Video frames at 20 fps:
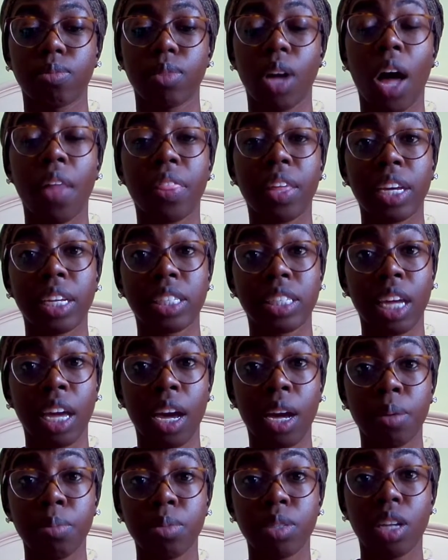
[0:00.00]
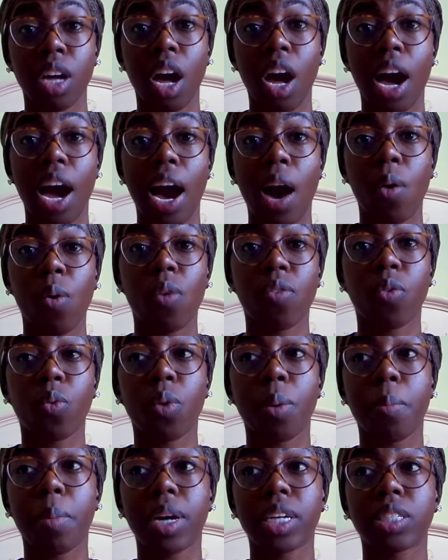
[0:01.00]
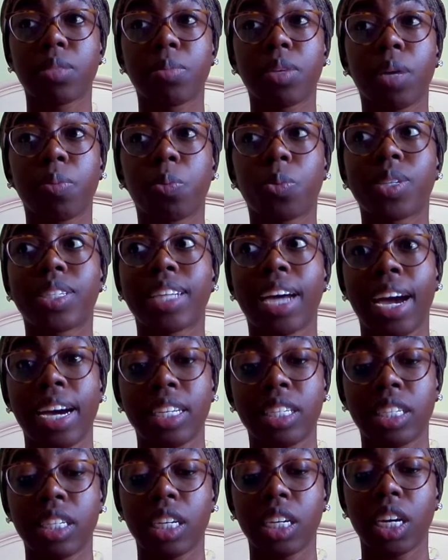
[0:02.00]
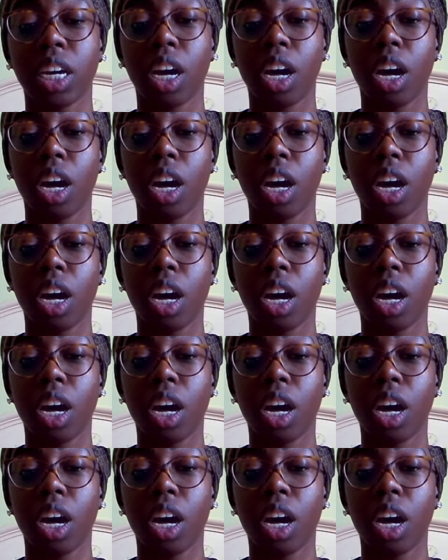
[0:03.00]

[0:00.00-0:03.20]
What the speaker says: on the exams. However, what messed me up was the HESI.